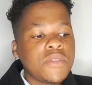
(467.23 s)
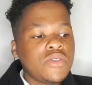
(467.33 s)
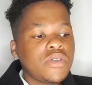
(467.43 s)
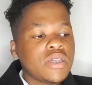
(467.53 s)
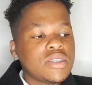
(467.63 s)

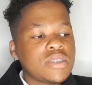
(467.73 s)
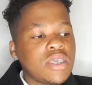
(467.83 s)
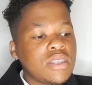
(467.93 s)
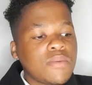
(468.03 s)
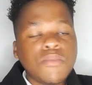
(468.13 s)
you can
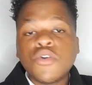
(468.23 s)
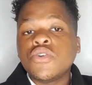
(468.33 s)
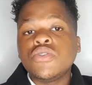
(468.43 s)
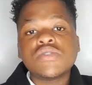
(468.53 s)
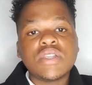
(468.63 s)
send them more
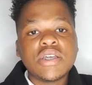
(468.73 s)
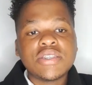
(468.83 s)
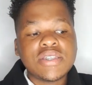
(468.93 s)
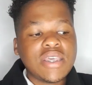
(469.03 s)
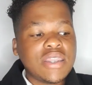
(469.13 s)

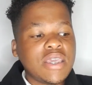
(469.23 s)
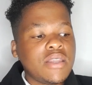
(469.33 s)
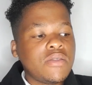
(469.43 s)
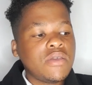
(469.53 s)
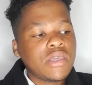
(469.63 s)
newsletters, and
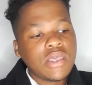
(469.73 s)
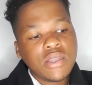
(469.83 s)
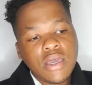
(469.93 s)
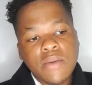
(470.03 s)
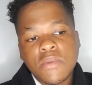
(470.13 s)
then it can
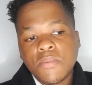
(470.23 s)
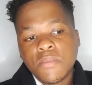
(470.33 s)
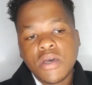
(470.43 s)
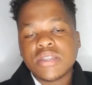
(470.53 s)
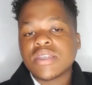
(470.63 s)
come
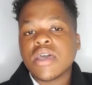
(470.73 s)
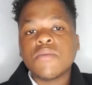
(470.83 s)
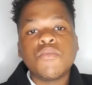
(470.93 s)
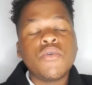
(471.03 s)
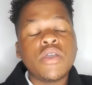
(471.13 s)
a
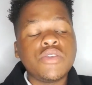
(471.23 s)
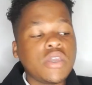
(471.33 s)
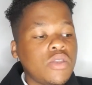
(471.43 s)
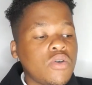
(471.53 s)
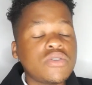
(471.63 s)
time where you
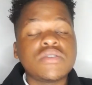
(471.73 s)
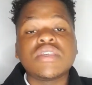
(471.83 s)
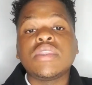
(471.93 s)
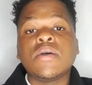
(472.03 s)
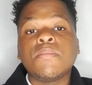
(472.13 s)
can also
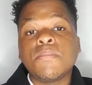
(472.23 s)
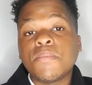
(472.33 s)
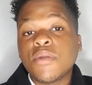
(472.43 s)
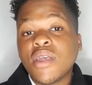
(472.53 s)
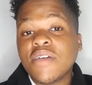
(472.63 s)
send them
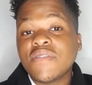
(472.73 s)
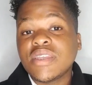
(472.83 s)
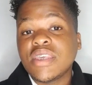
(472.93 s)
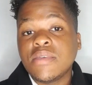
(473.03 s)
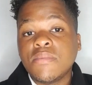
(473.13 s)

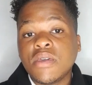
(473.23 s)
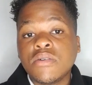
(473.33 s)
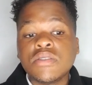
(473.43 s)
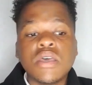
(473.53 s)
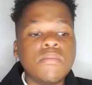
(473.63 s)
private
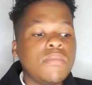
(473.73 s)
emails,